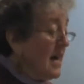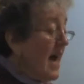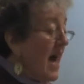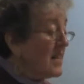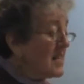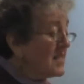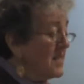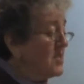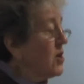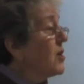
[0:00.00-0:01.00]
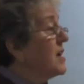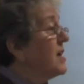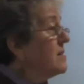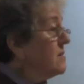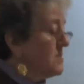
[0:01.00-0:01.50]
and innocents are
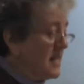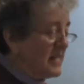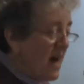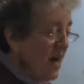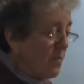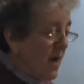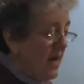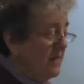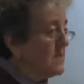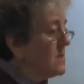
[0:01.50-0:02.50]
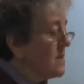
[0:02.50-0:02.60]
killed in night raids.